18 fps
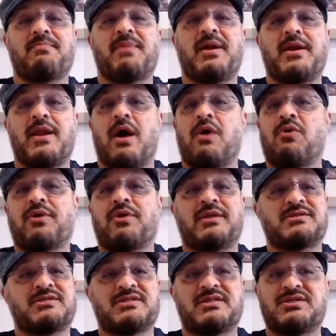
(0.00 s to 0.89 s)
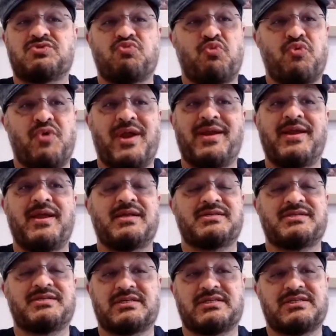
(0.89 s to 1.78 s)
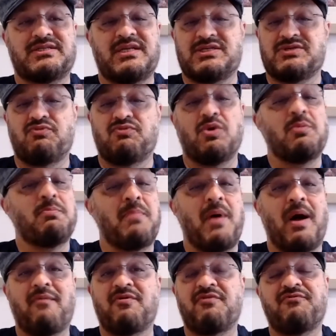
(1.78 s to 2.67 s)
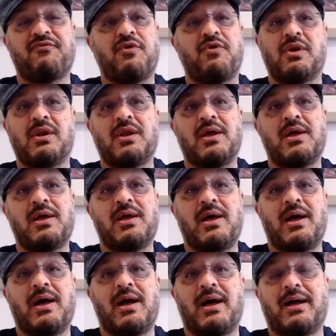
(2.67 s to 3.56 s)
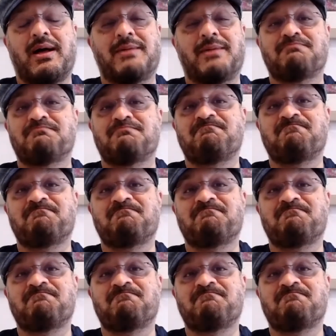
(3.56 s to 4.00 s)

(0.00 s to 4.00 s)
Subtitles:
and now runs this very successful, powerful uh,